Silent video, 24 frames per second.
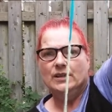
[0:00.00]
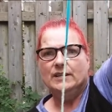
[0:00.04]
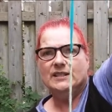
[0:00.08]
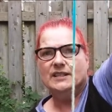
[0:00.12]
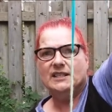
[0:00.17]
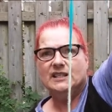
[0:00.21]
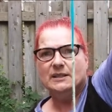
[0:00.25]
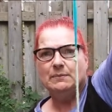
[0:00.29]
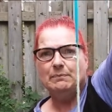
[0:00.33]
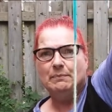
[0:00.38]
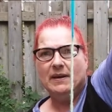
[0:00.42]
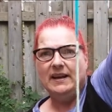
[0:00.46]

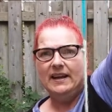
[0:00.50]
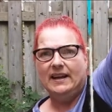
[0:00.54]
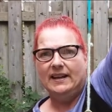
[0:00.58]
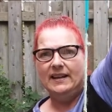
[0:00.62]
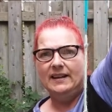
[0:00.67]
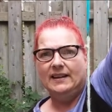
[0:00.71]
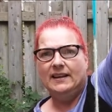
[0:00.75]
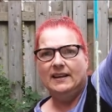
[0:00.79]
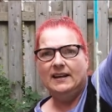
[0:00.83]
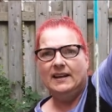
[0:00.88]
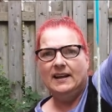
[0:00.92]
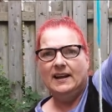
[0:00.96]

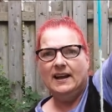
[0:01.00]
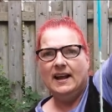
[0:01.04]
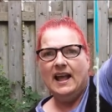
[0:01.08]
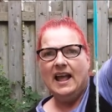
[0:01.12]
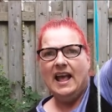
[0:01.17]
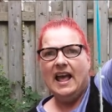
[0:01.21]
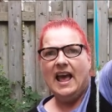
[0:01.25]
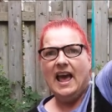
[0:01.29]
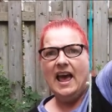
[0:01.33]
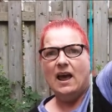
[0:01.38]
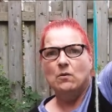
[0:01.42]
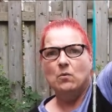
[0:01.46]
spin.
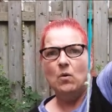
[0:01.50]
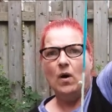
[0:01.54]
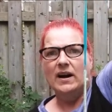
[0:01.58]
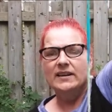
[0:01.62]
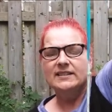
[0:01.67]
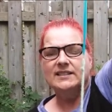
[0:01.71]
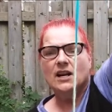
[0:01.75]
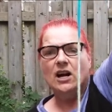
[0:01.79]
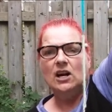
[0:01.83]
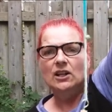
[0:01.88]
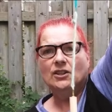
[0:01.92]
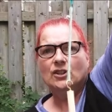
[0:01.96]
And why
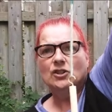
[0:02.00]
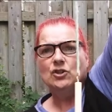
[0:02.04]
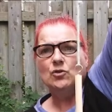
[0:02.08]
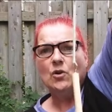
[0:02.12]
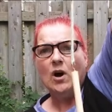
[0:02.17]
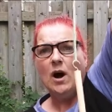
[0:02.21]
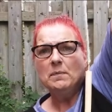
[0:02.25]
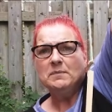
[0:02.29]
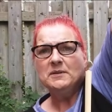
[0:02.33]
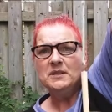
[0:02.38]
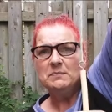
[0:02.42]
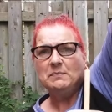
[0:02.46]
it's called a
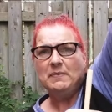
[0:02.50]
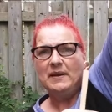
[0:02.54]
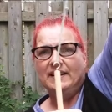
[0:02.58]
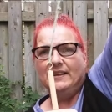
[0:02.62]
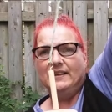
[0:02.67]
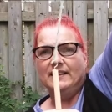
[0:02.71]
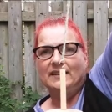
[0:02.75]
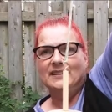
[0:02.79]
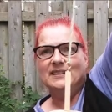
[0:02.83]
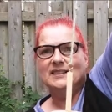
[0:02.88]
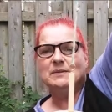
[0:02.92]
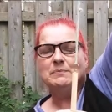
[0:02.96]
drop
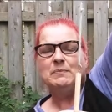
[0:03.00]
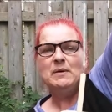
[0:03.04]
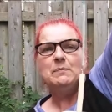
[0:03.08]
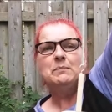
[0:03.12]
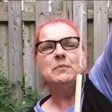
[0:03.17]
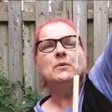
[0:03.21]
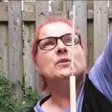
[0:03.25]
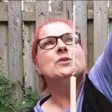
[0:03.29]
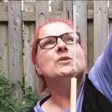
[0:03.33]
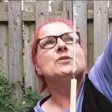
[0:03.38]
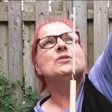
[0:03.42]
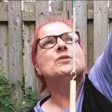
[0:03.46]
spindle is
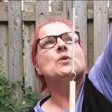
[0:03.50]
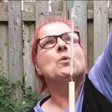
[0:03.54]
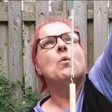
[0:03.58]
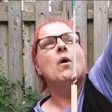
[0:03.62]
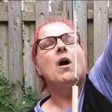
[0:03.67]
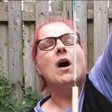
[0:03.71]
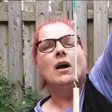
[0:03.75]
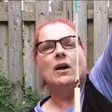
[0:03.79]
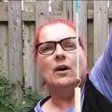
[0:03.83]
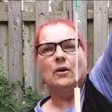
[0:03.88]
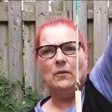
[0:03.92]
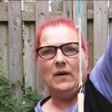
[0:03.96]
people used to
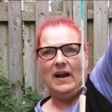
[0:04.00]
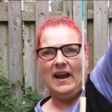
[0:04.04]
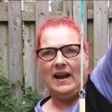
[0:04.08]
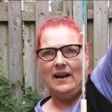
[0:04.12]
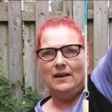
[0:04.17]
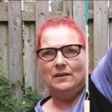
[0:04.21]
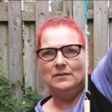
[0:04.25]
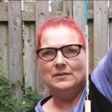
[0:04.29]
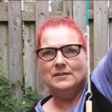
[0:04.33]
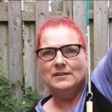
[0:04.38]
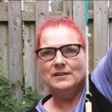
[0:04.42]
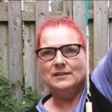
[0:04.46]
walk
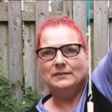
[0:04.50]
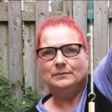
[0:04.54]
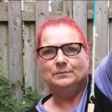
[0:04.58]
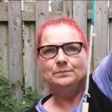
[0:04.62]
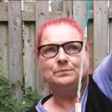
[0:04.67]
around